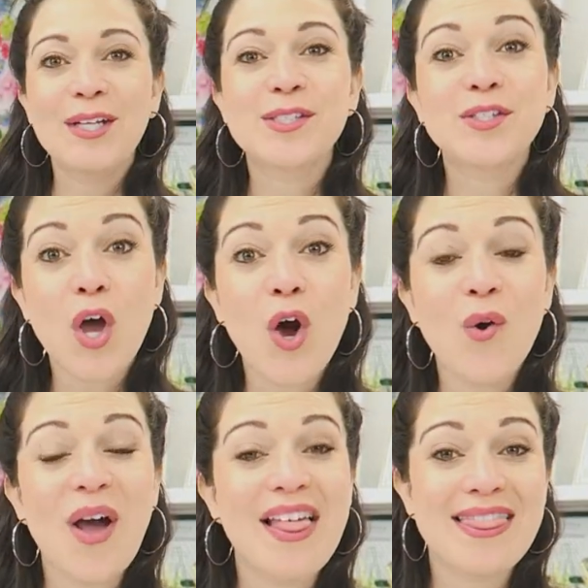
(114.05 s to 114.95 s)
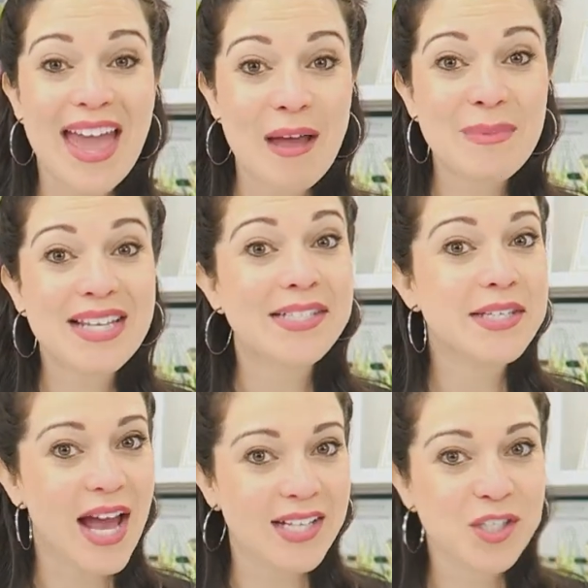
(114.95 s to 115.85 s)
So that means,
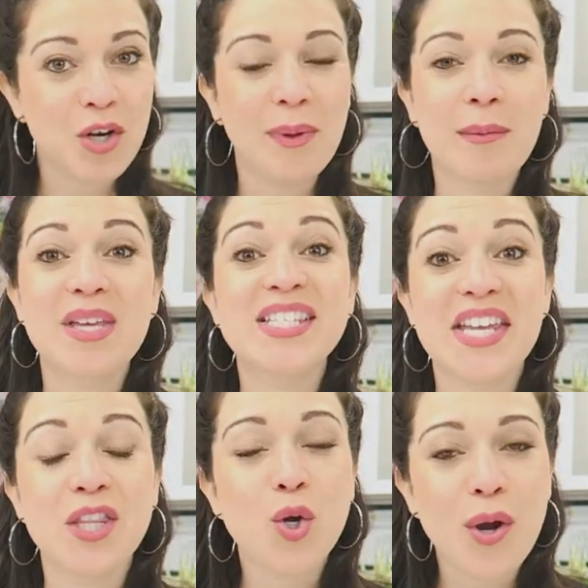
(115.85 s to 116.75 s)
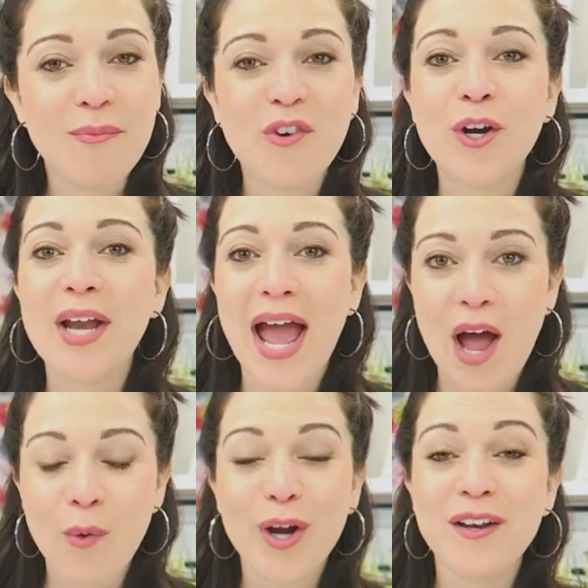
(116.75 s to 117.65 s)
yes, your baby is in the crib for an
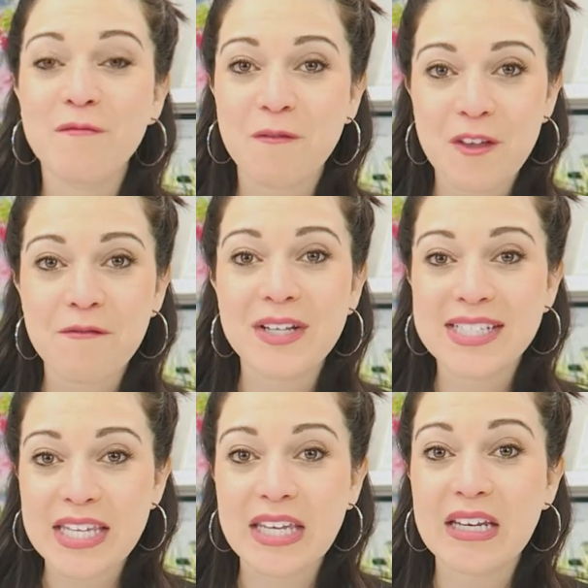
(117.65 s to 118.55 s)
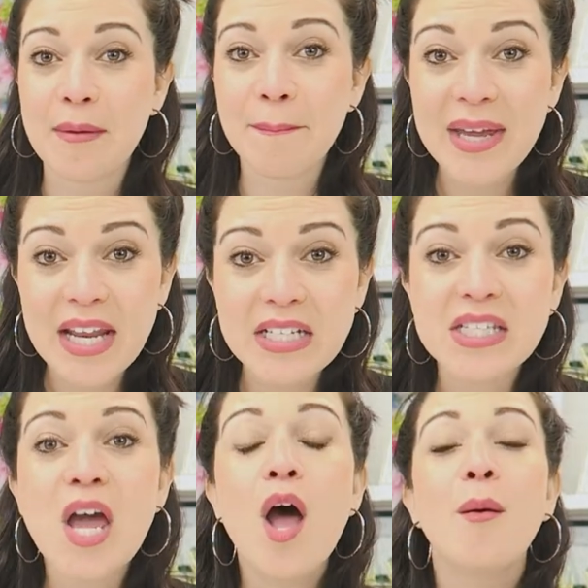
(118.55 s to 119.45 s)
hour and 15
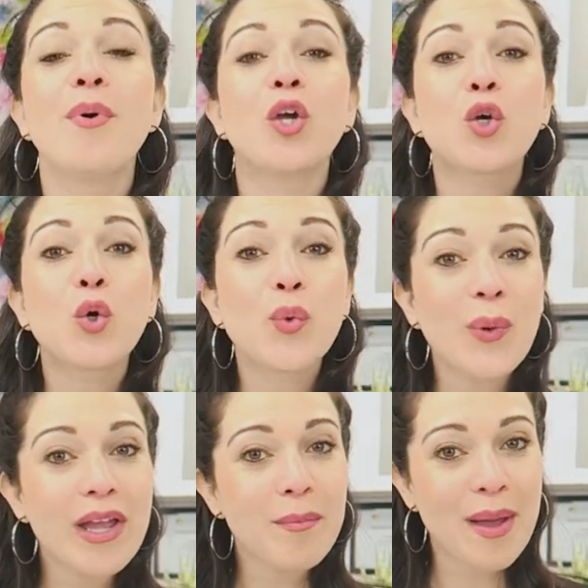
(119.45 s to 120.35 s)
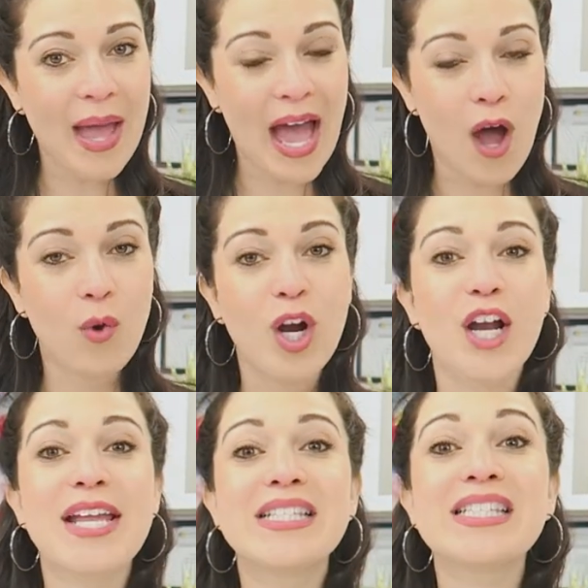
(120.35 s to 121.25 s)
minutes, but crib
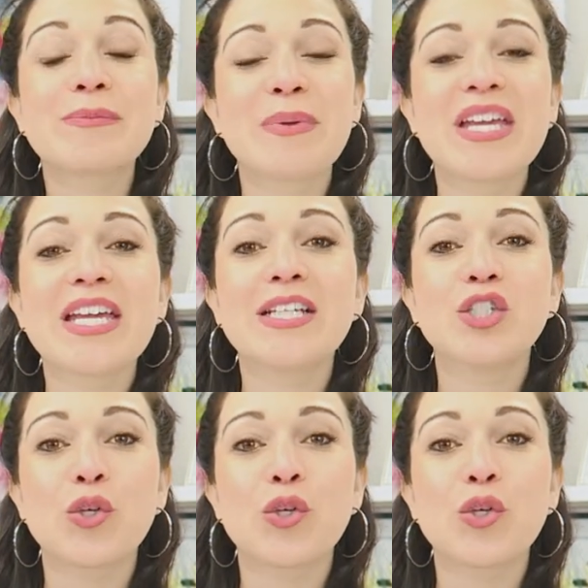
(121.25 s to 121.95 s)
hour is speaking